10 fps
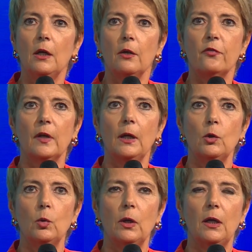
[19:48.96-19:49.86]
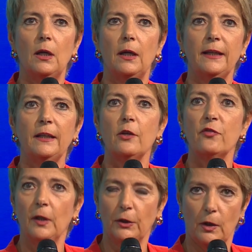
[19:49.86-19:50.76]
So it
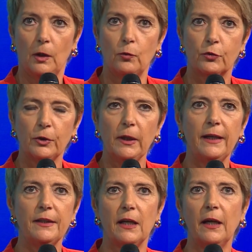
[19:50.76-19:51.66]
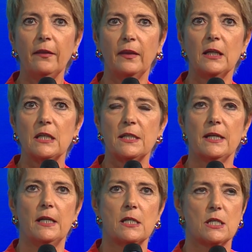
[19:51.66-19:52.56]
is not over. And I think
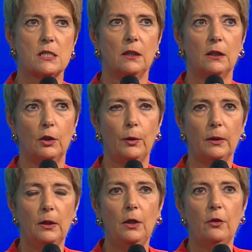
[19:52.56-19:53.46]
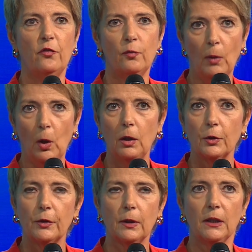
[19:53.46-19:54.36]
that
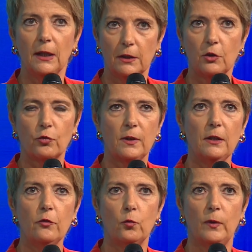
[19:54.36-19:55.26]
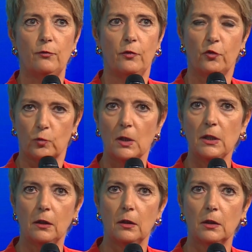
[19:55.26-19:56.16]
smaller countries with a strong
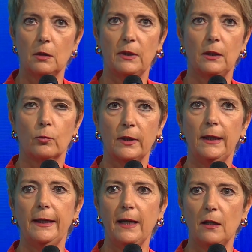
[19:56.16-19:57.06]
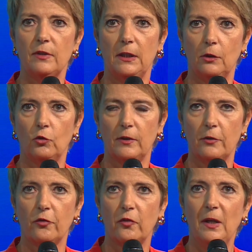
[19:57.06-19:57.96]
economy really have an
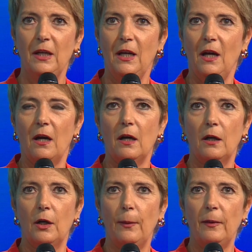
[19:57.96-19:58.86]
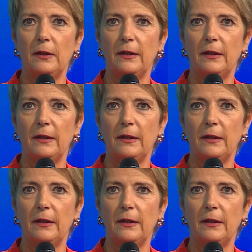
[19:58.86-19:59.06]
interest the